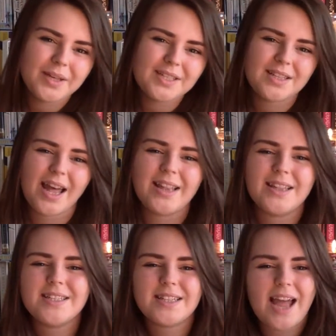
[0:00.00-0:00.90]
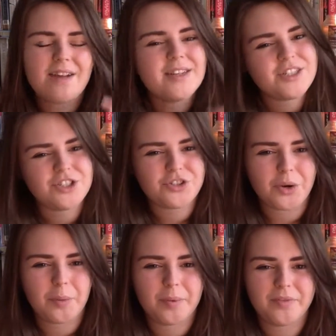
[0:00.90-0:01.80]
It's like this character
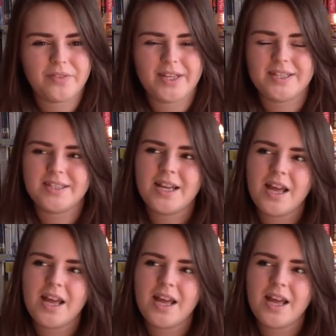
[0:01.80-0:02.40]
trope of this,